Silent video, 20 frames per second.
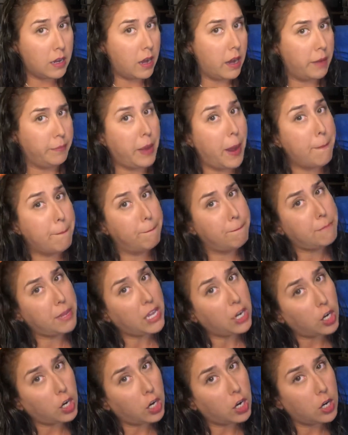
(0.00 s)
I'm not
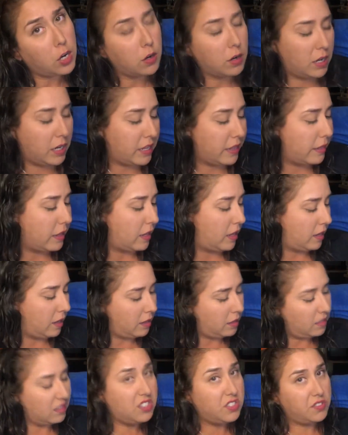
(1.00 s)
bitter or
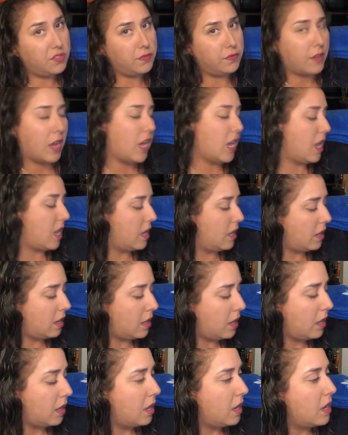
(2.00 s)
anything. It's fine.